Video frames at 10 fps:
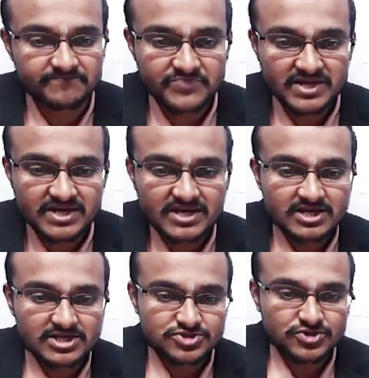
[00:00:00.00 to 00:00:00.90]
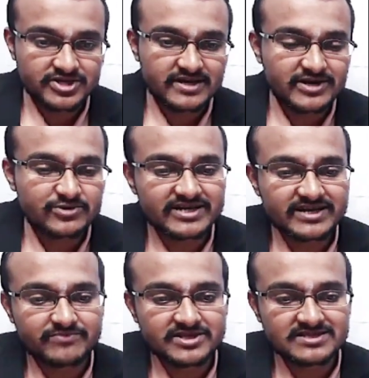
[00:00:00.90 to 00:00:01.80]
So here 120
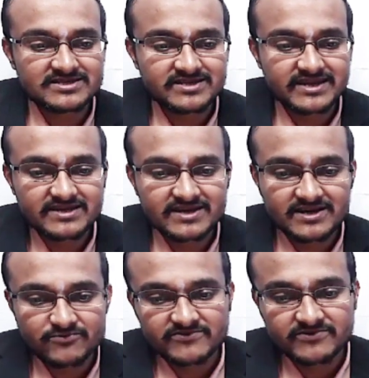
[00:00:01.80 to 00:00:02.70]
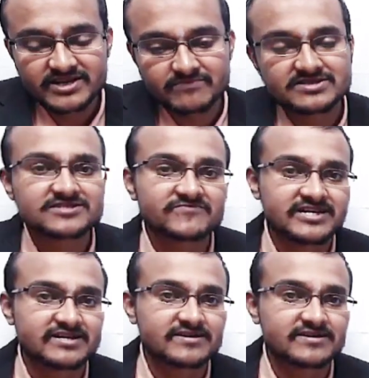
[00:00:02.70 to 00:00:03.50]
represents rainy and 150 represents